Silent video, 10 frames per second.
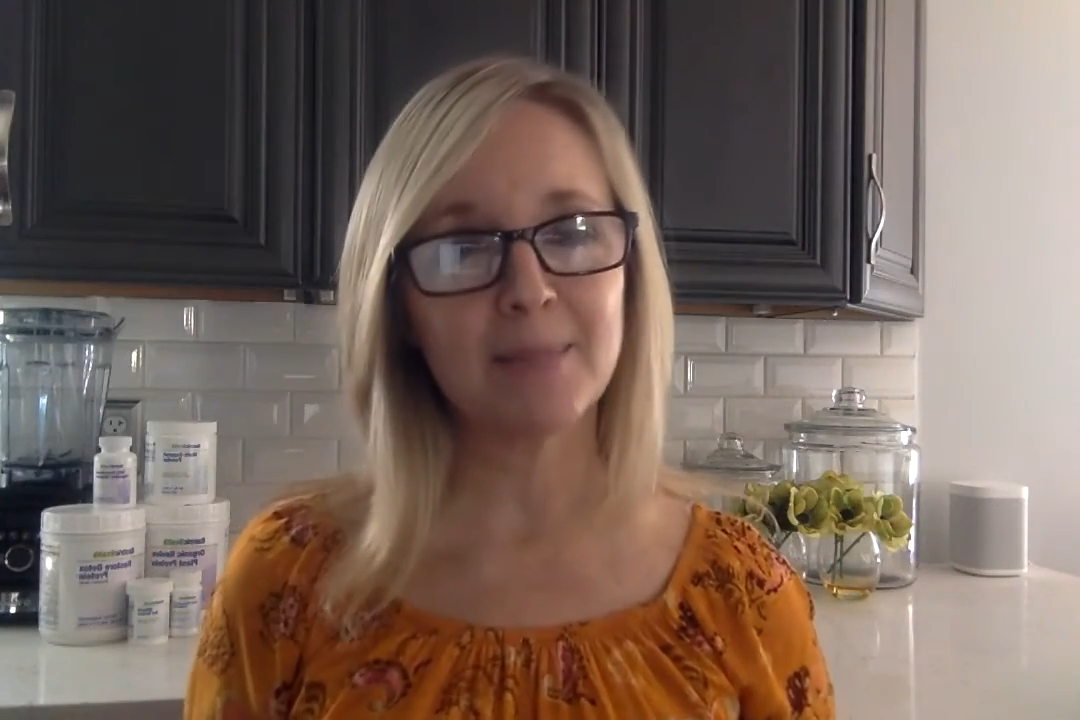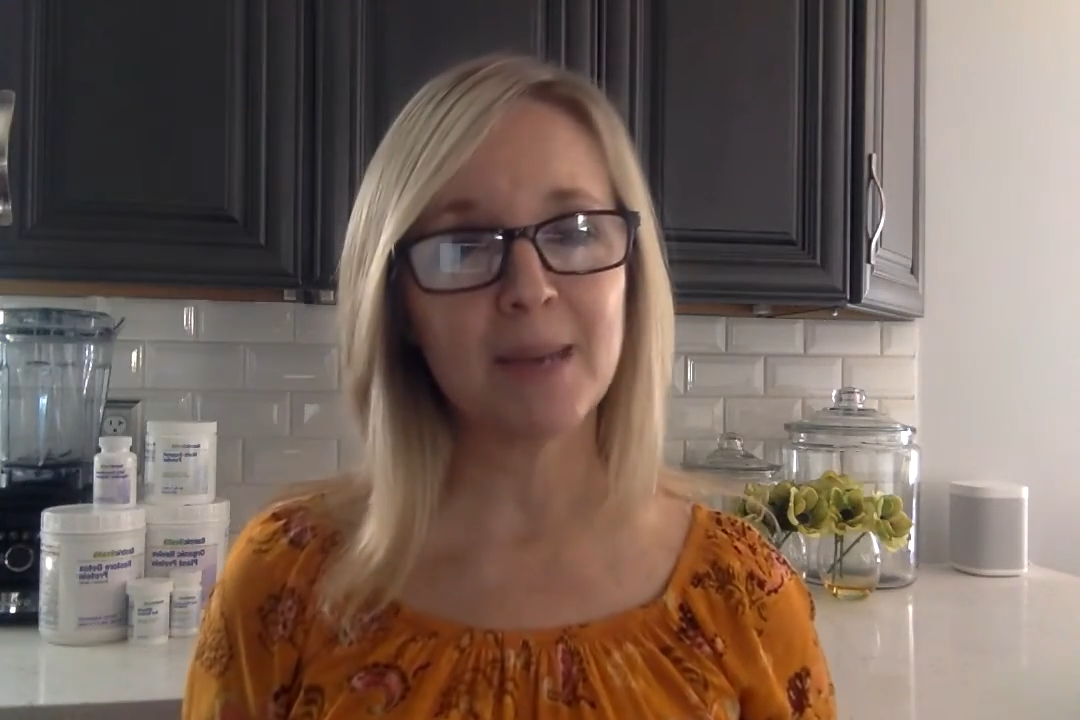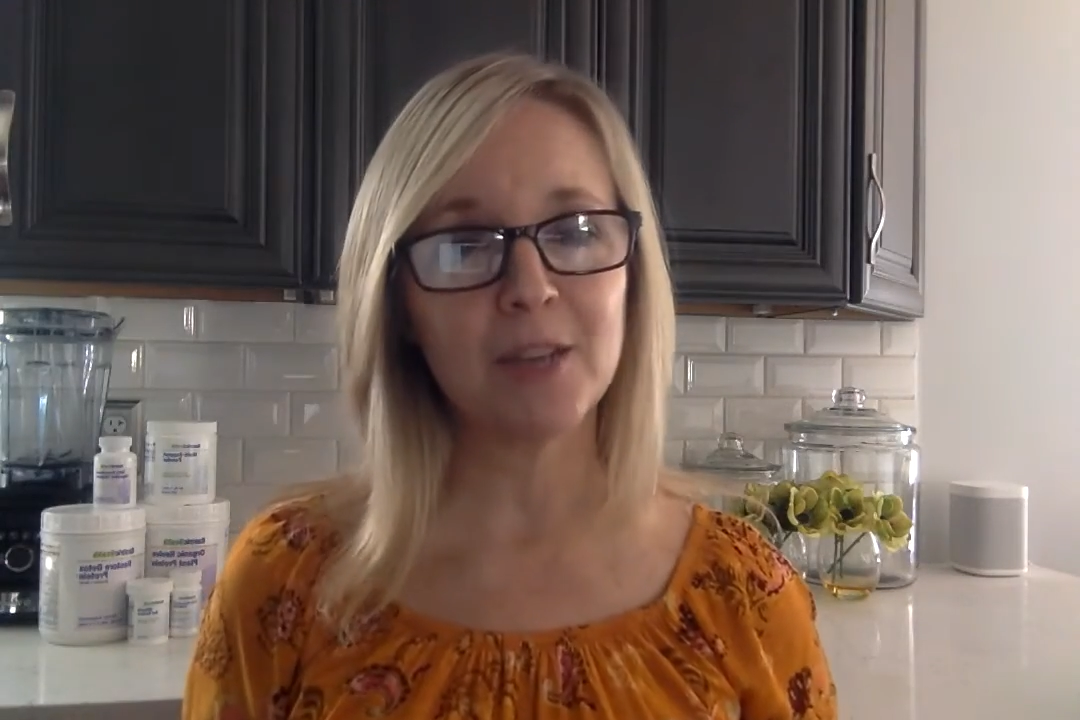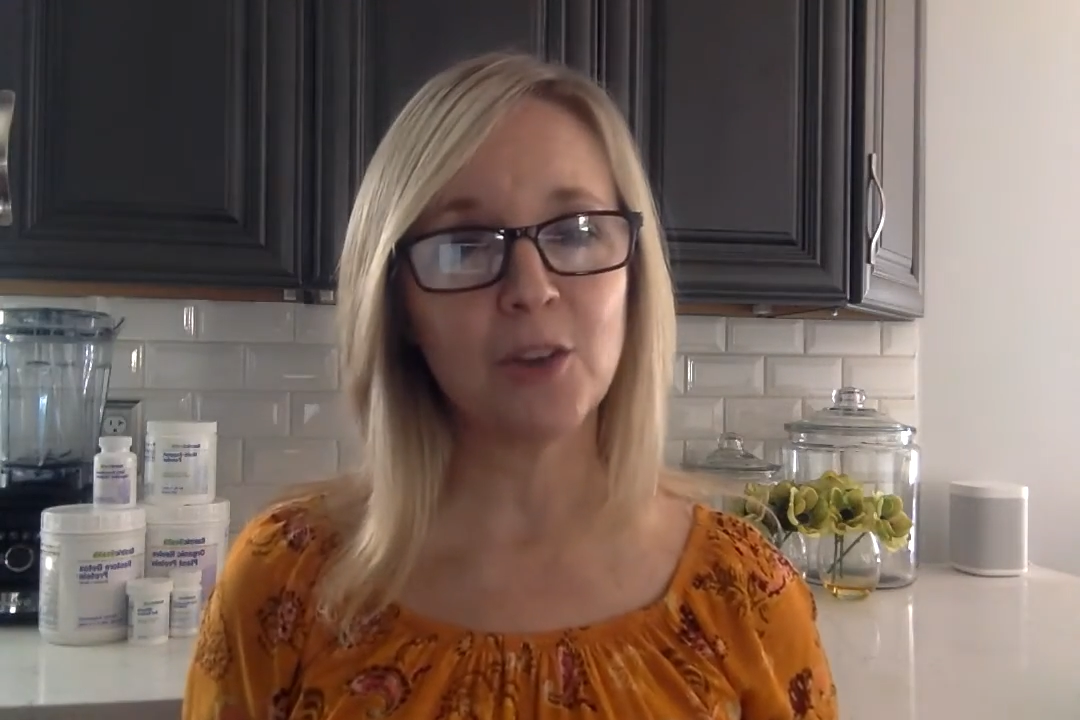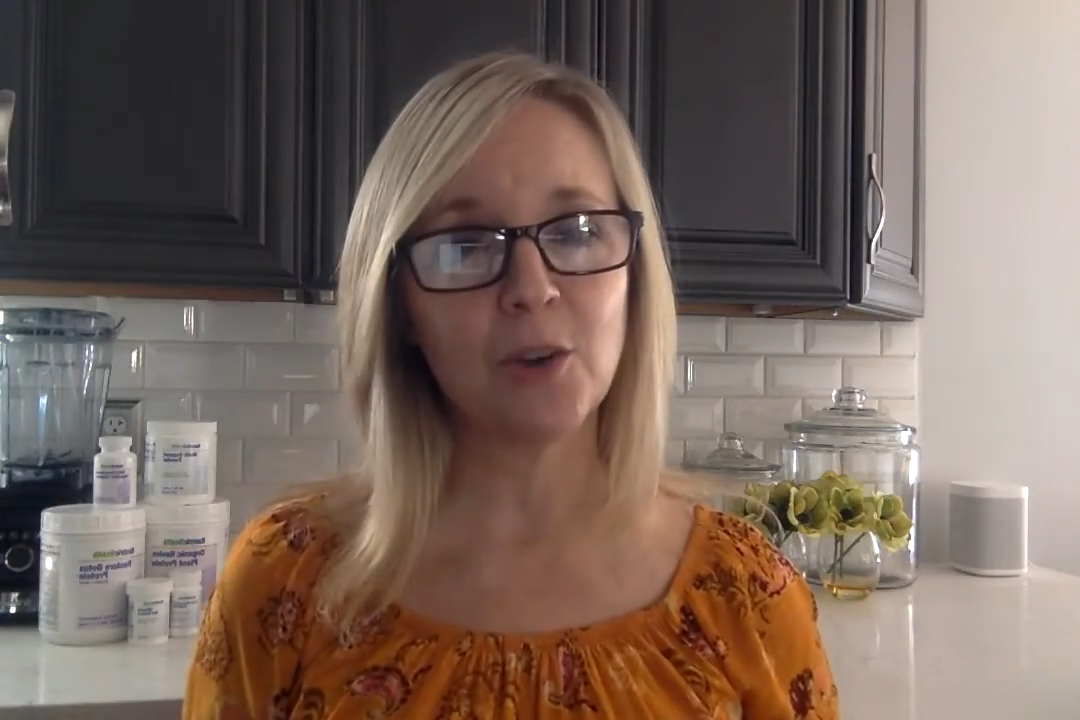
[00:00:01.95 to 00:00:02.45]

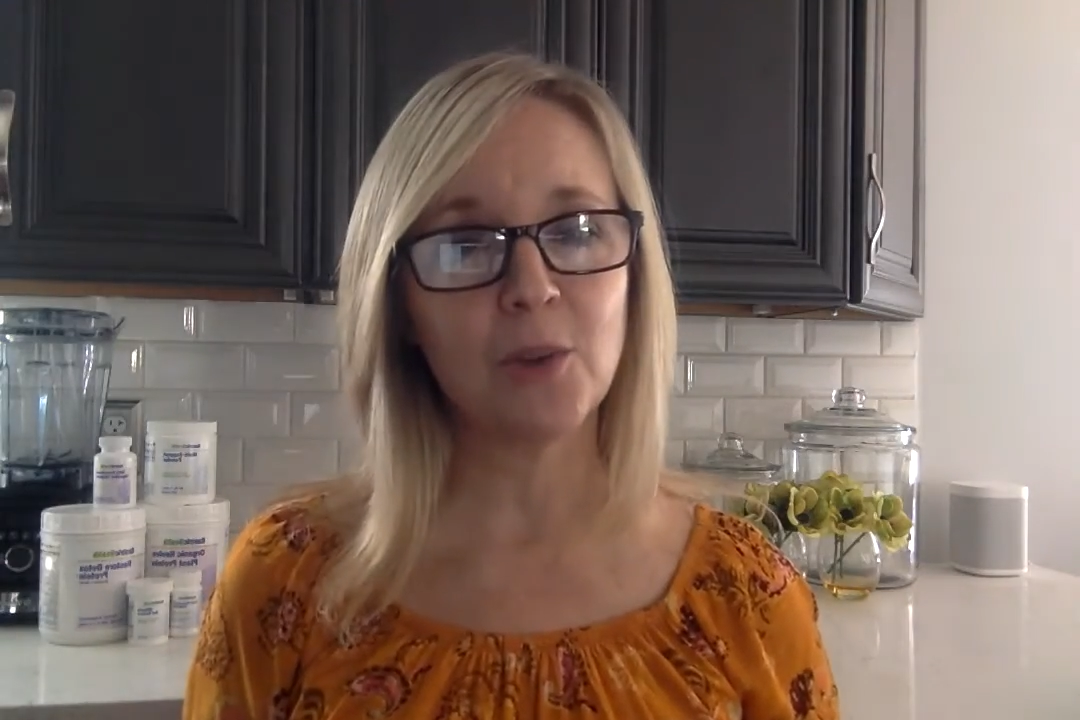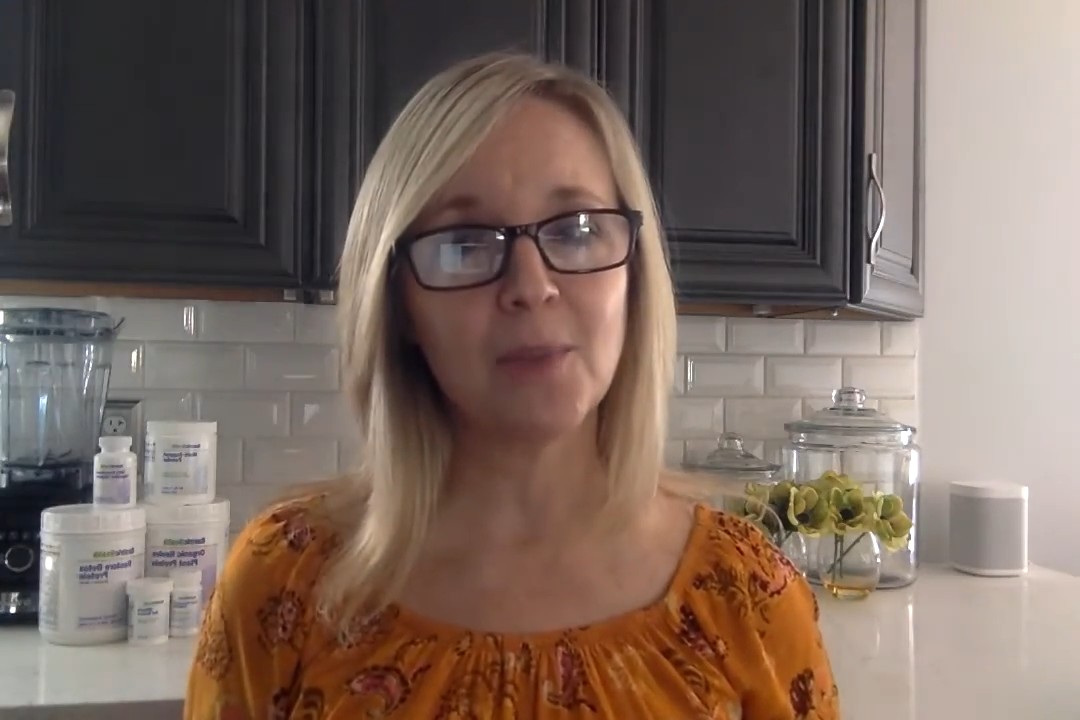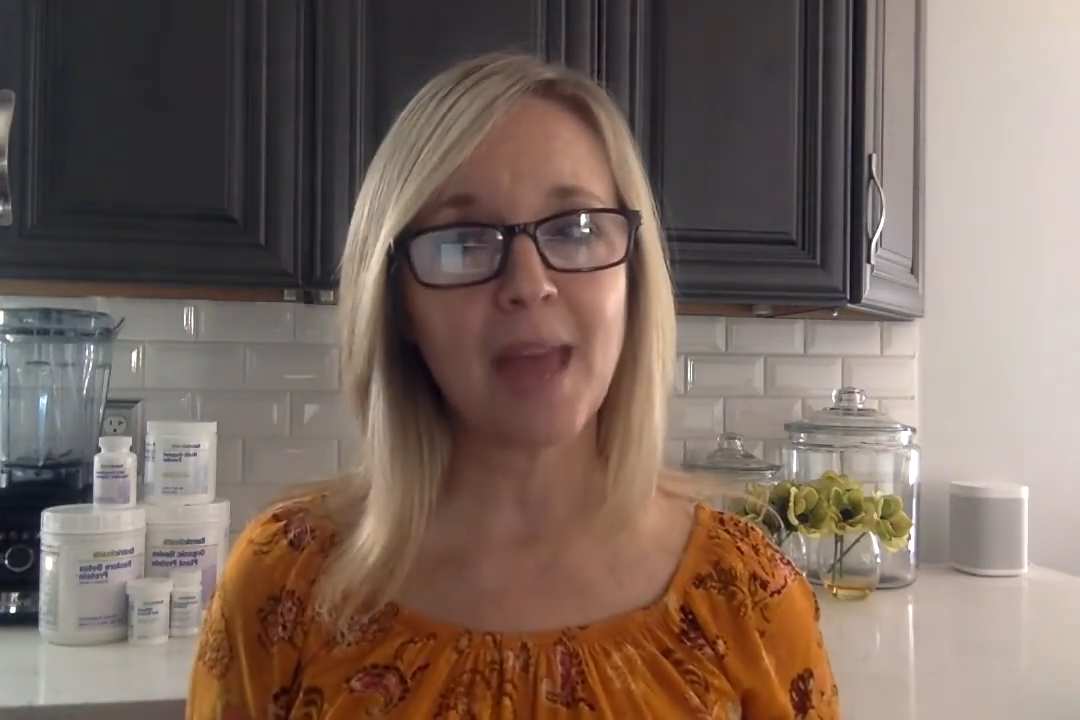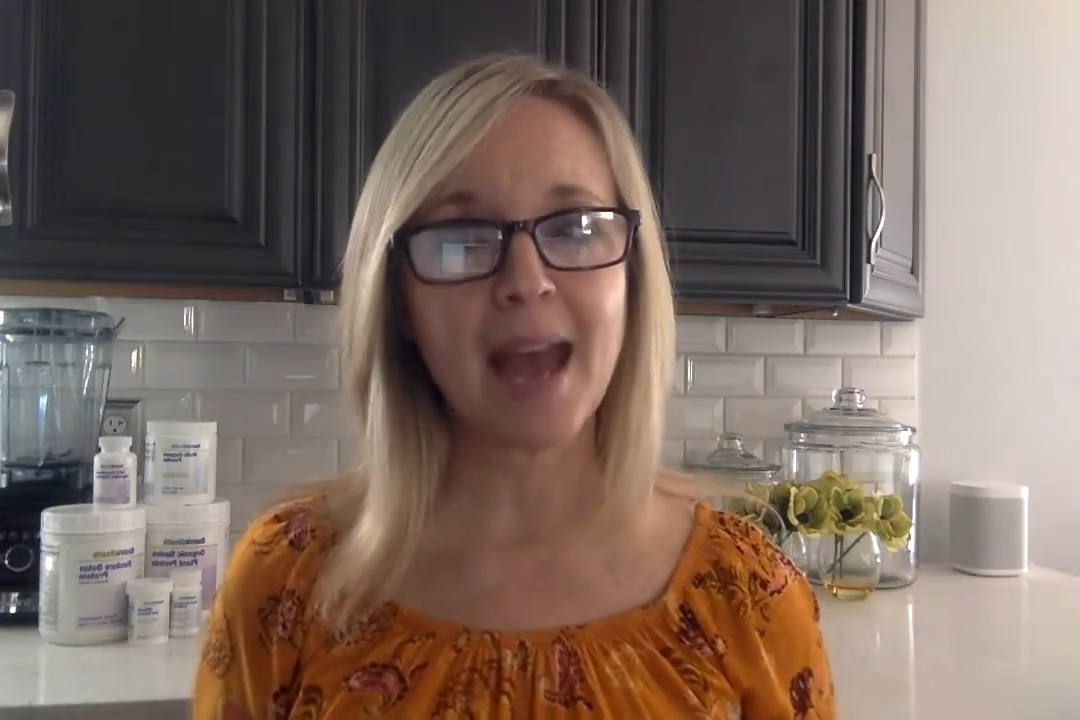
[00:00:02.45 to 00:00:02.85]
bundle